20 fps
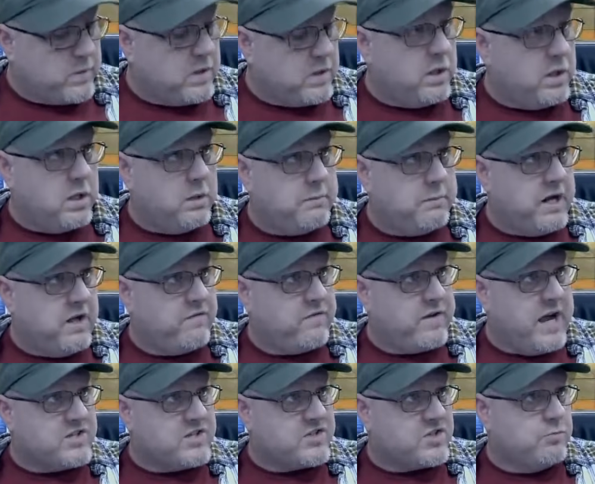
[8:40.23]
And I've
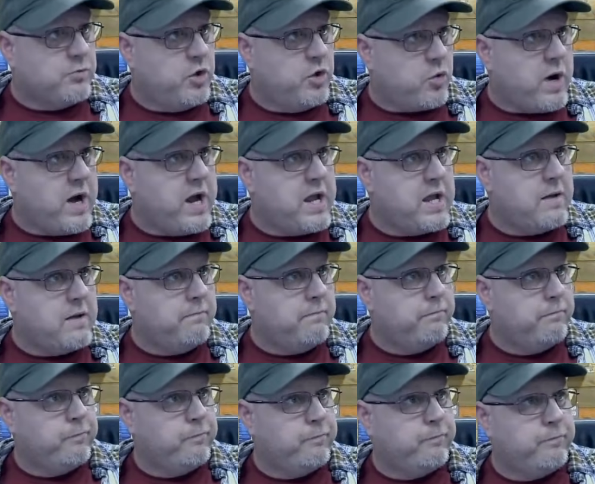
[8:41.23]
got some gray
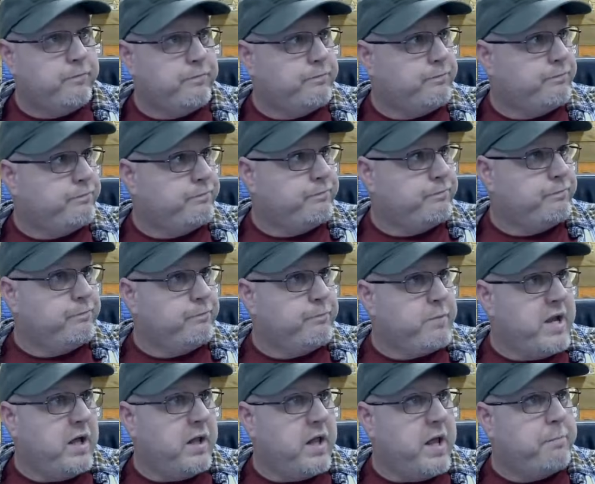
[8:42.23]

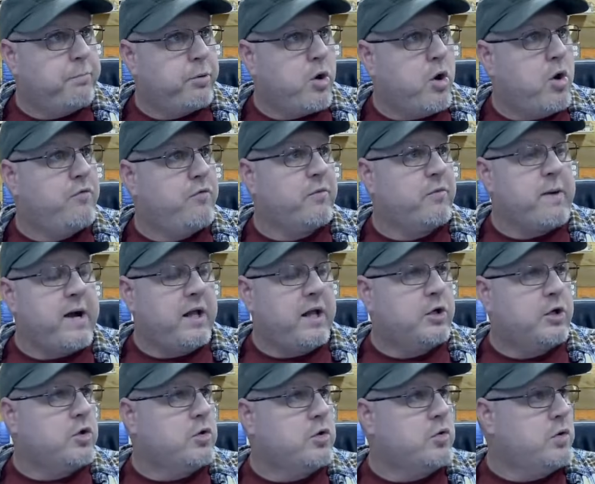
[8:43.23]
PLA Pro from
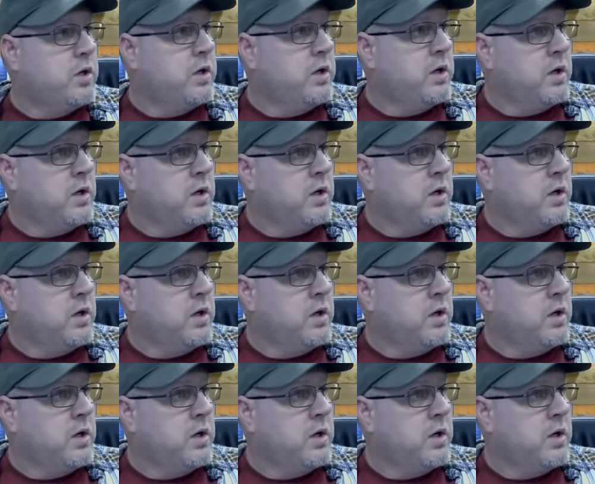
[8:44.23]
Elegoo